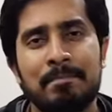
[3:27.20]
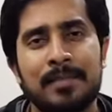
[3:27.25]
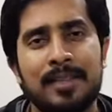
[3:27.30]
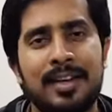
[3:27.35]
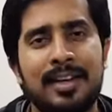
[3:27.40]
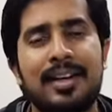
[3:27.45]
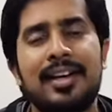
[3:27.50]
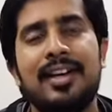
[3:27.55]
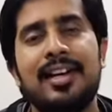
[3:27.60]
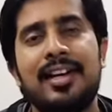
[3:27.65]

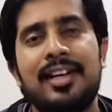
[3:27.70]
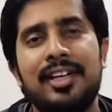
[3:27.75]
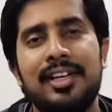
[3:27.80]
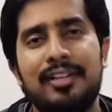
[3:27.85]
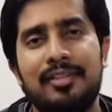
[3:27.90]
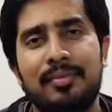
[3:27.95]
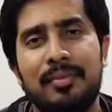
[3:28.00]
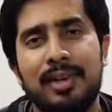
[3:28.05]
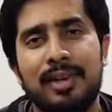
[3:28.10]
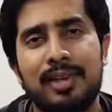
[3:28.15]

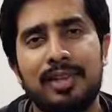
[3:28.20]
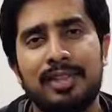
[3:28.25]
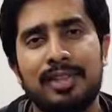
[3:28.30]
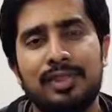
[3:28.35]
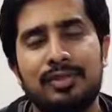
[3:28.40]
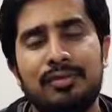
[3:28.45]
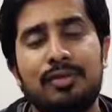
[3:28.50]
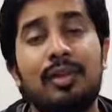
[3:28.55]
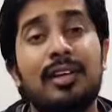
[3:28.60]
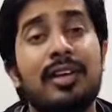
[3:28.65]
relative,
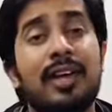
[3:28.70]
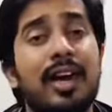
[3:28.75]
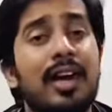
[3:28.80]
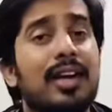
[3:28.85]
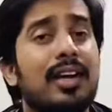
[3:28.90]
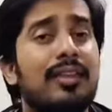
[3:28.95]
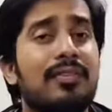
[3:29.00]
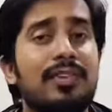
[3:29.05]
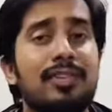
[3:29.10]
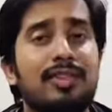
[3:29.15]
because what kind
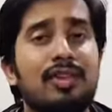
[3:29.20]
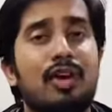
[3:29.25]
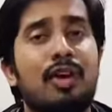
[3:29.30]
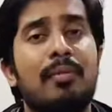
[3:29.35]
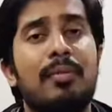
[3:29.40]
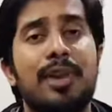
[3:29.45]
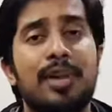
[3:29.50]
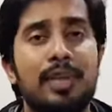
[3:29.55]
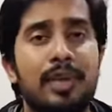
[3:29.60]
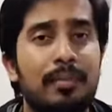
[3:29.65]
of a job
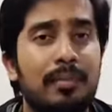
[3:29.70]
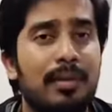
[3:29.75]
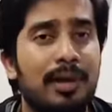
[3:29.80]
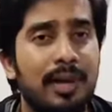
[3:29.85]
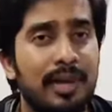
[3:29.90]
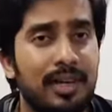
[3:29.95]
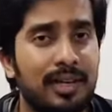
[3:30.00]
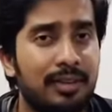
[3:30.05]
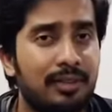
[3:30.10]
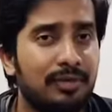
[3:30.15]
are you
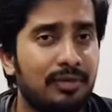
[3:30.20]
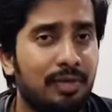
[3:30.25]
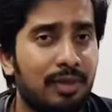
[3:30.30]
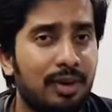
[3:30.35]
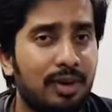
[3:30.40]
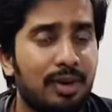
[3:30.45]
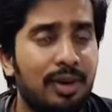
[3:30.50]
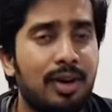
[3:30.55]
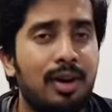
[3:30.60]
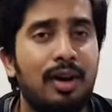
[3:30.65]
applying for,
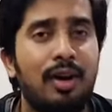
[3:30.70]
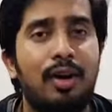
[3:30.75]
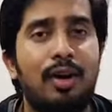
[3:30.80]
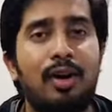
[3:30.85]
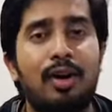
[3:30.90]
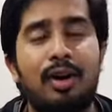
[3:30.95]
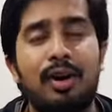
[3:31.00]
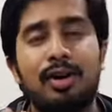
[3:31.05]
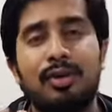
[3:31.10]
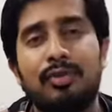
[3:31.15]

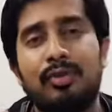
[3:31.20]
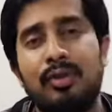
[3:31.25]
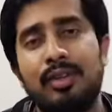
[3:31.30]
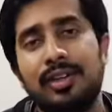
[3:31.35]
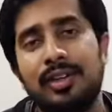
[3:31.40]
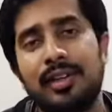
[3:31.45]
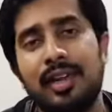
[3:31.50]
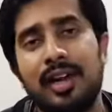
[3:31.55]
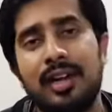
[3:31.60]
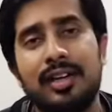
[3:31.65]
or what
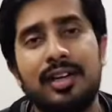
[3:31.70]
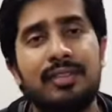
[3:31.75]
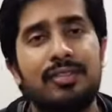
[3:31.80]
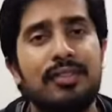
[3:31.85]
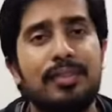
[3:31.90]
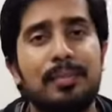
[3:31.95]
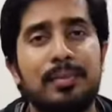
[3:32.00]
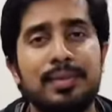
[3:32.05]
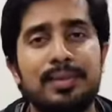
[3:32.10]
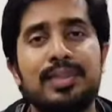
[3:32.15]
kind of a
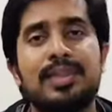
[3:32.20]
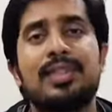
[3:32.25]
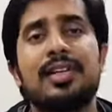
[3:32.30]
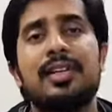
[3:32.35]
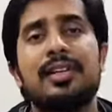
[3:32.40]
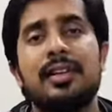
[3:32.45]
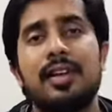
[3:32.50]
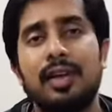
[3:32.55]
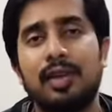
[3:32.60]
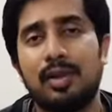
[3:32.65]

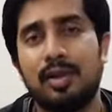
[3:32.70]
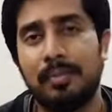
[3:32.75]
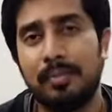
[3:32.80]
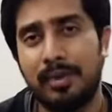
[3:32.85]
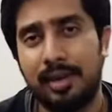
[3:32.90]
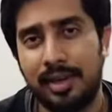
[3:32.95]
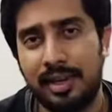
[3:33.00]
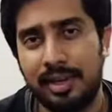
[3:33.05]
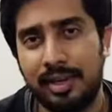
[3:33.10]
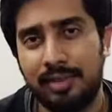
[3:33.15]
position are you
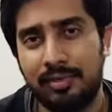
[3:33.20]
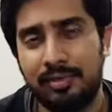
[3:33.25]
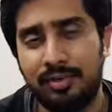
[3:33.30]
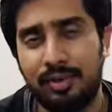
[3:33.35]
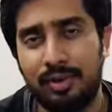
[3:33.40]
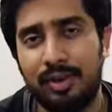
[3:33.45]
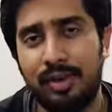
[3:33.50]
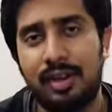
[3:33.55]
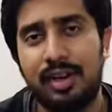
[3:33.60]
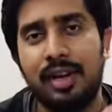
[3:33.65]
applying for?
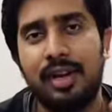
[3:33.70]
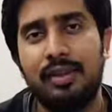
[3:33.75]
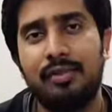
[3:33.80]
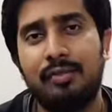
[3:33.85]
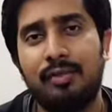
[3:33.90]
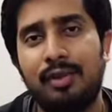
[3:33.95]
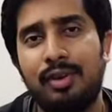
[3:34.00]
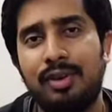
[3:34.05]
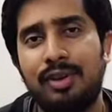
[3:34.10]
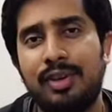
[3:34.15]

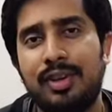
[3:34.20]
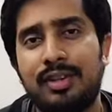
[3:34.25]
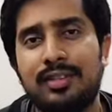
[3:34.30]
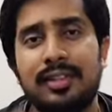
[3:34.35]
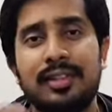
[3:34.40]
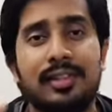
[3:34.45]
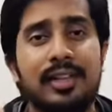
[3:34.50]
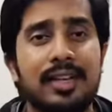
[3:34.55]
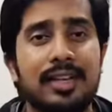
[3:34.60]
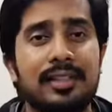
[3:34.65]
What are the
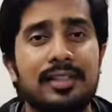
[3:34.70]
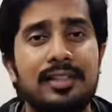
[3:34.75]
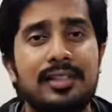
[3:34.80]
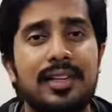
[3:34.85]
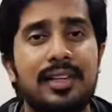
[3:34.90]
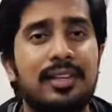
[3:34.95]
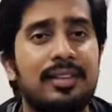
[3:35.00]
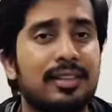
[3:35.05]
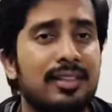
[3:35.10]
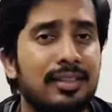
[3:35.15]
things
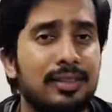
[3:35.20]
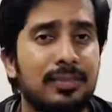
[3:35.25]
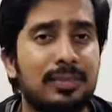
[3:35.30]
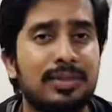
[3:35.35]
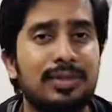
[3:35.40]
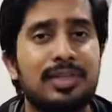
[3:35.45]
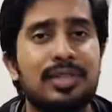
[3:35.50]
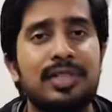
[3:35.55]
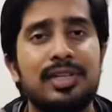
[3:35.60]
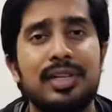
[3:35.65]
that this
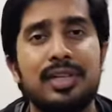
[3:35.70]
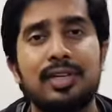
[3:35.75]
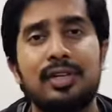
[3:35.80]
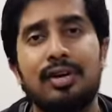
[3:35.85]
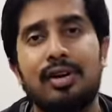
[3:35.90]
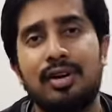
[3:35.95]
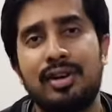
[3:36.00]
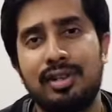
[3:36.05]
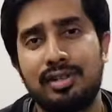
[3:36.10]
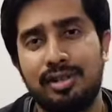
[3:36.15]
position
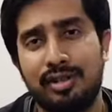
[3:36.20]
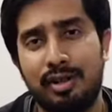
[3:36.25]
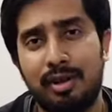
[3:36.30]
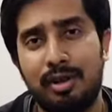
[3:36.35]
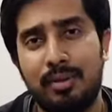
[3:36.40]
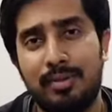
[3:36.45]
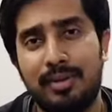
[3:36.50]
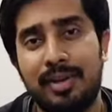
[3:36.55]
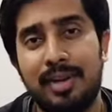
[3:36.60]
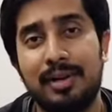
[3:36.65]
or a
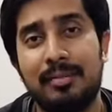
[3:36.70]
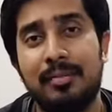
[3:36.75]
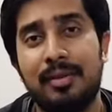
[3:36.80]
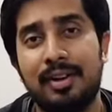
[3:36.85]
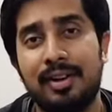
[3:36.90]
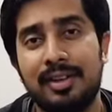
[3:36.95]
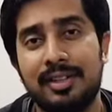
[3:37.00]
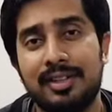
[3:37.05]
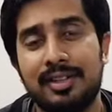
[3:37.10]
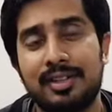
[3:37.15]
job
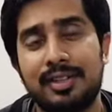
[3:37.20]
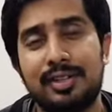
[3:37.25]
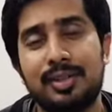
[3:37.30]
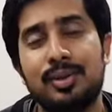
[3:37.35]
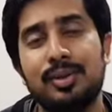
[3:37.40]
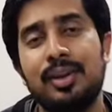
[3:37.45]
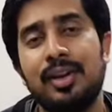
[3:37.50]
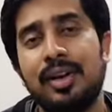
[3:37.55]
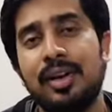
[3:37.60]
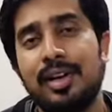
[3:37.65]
demands? So
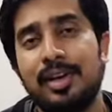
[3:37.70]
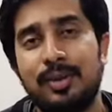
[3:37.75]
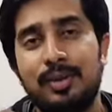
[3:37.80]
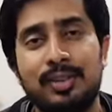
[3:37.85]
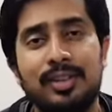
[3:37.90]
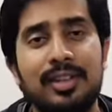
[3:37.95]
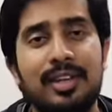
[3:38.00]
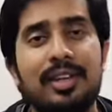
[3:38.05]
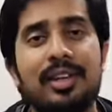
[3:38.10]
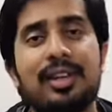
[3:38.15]
you
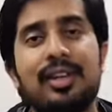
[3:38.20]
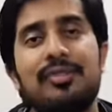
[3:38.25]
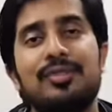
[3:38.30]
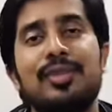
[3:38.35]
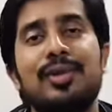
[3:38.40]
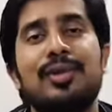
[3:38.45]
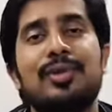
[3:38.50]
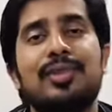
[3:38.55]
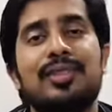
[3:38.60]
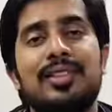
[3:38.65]
think of
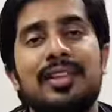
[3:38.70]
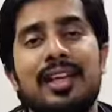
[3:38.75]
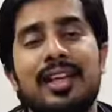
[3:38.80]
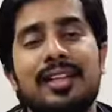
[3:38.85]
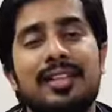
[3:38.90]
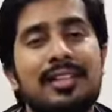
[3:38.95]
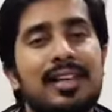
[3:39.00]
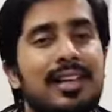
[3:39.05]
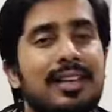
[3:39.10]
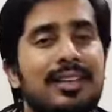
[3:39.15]
those
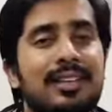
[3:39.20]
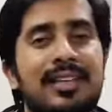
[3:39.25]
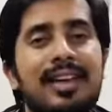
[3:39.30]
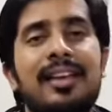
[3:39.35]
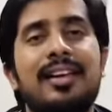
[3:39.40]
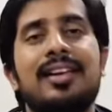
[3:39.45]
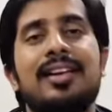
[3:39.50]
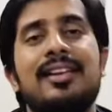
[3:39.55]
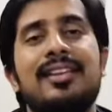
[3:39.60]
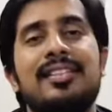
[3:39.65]
things and
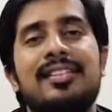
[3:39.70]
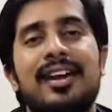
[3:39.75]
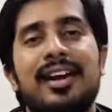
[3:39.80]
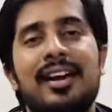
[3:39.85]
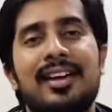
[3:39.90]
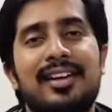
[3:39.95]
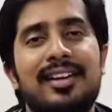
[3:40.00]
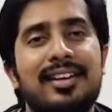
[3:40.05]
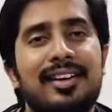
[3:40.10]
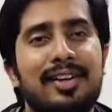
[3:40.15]
then
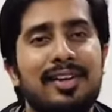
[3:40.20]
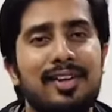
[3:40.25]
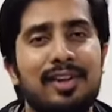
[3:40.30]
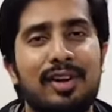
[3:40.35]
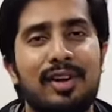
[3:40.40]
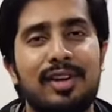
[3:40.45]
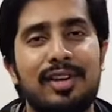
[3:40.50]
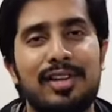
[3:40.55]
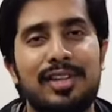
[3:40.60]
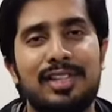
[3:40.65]
design
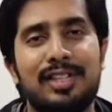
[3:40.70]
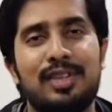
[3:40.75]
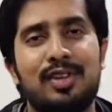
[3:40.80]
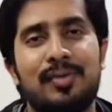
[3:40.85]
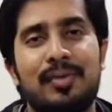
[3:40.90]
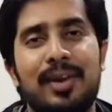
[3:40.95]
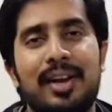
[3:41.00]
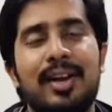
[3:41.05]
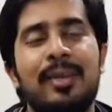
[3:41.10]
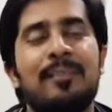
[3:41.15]
your resume,